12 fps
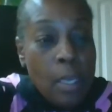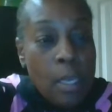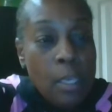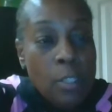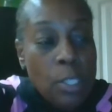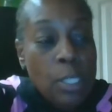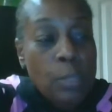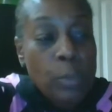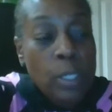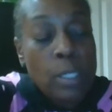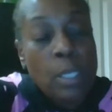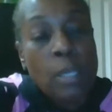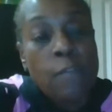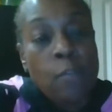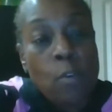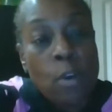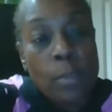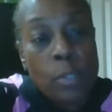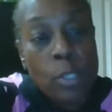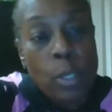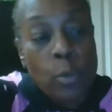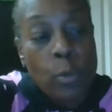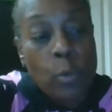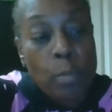and she was a former
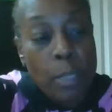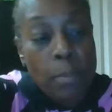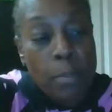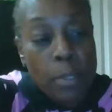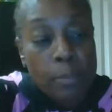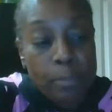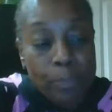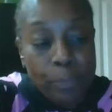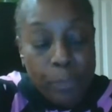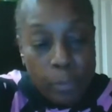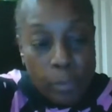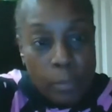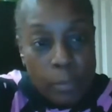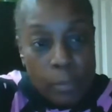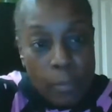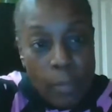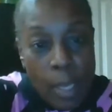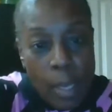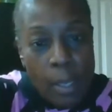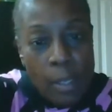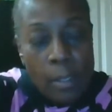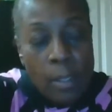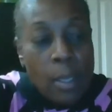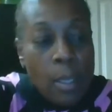Total member.
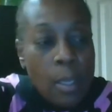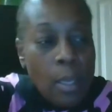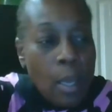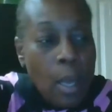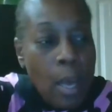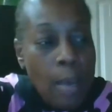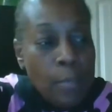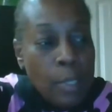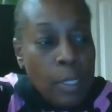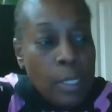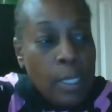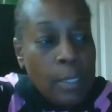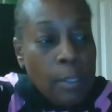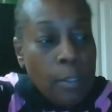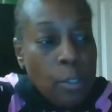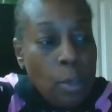And I'm looking at this